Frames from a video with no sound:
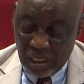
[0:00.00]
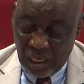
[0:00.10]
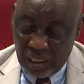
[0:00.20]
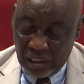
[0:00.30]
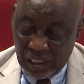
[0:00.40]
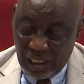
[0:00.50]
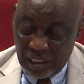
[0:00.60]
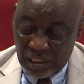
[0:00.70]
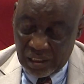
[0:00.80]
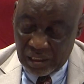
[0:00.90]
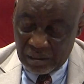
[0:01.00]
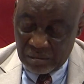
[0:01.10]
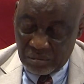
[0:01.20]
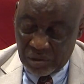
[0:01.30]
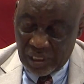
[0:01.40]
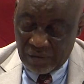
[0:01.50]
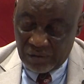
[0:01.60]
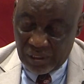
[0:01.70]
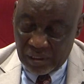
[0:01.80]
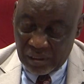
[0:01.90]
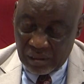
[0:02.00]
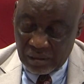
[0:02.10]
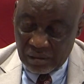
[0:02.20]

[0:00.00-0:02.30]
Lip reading: and challenges bedeviling